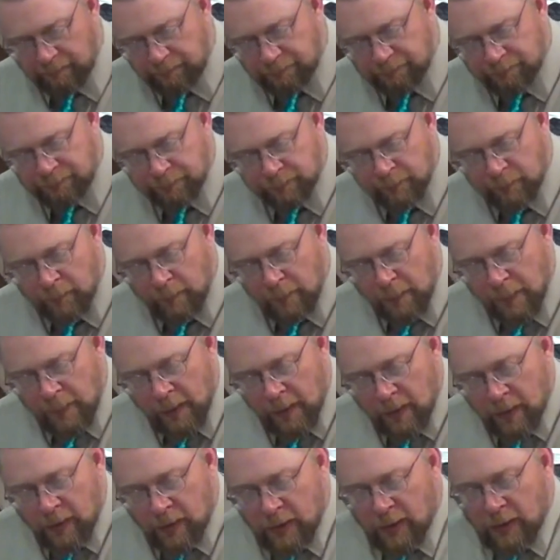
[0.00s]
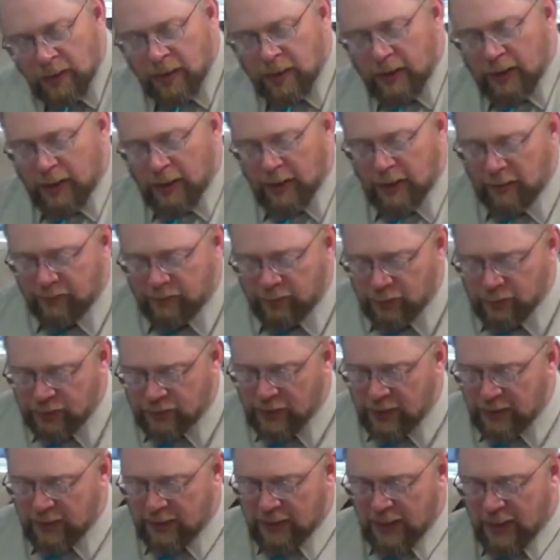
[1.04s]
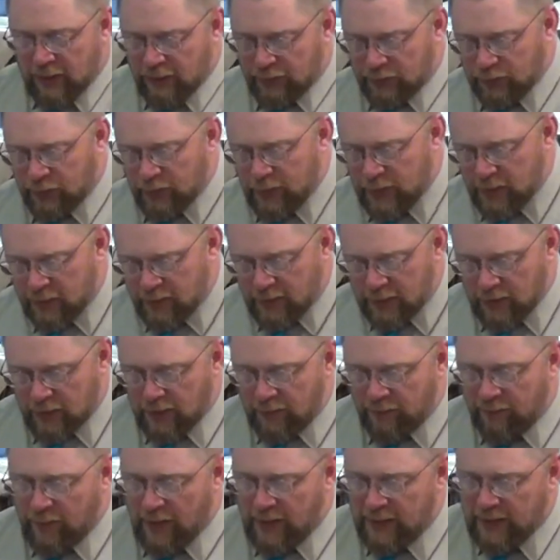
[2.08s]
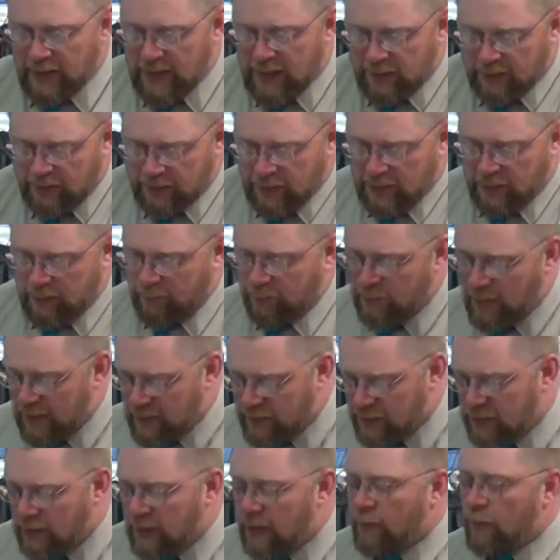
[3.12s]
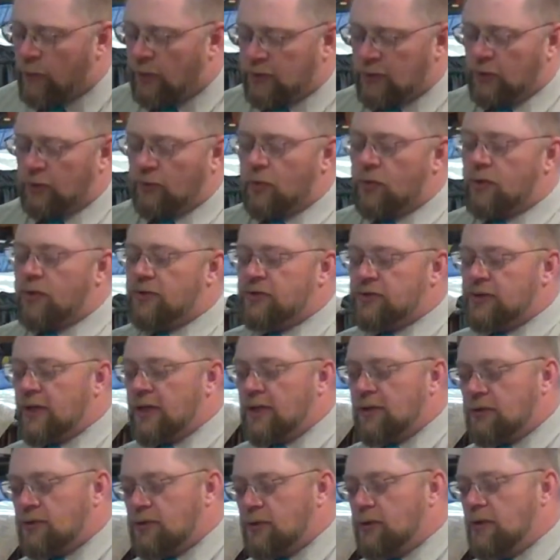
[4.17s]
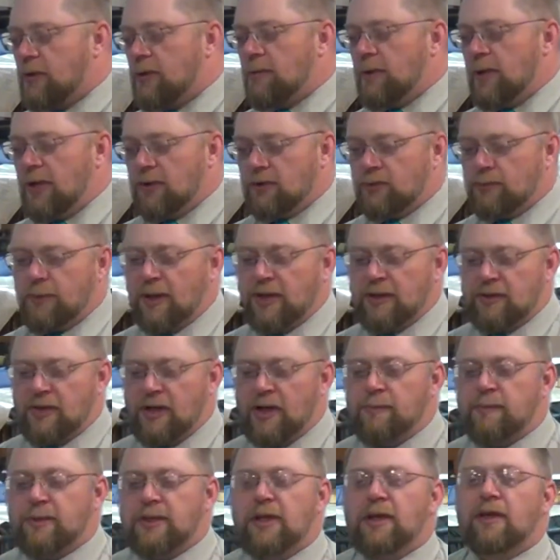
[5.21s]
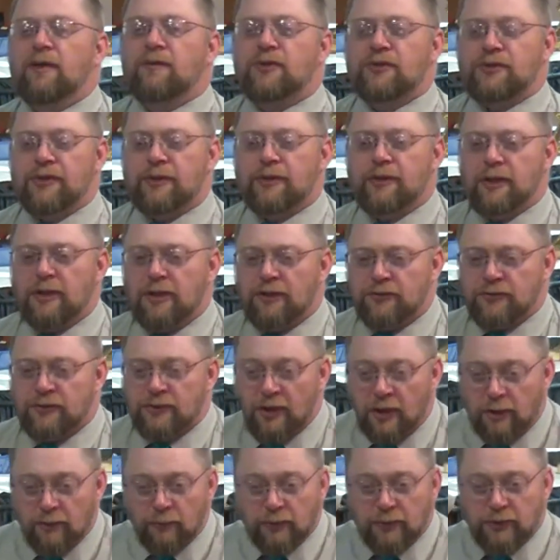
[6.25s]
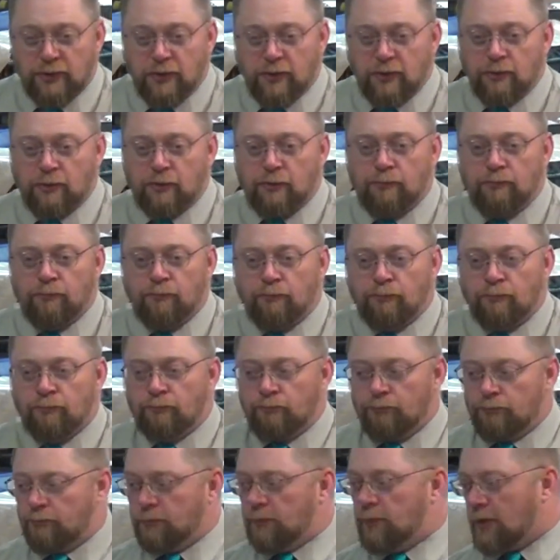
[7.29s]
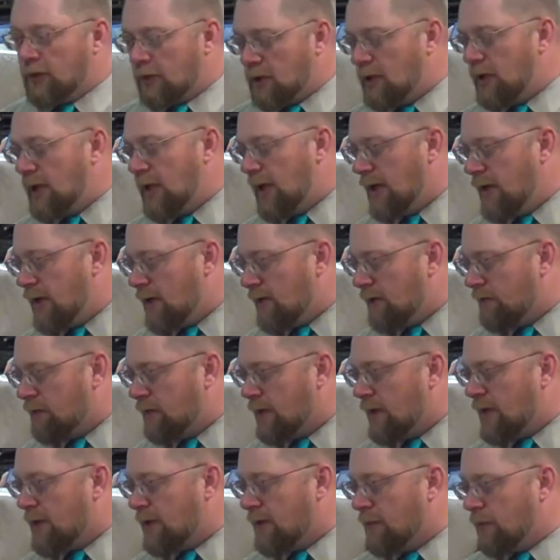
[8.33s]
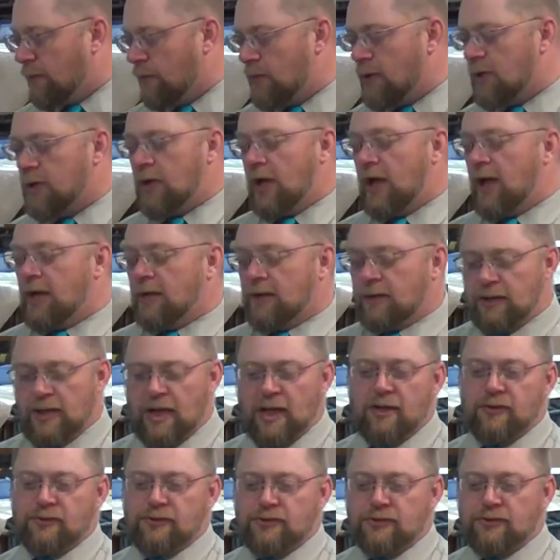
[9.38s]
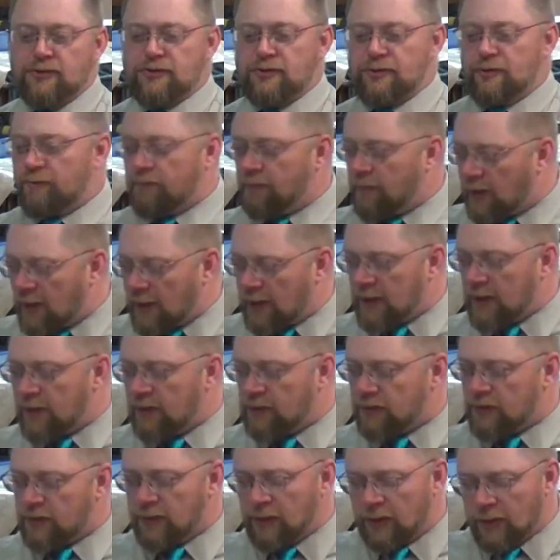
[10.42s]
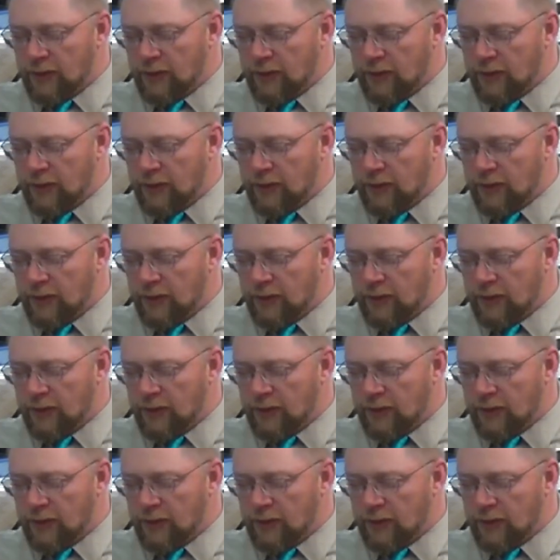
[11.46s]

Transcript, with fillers: and if you study down through here, you're going to find out that basically what the Lord is saying to him is by the time the king of Assyria gets done with you, you're going to have uh, where you had thousands of vines,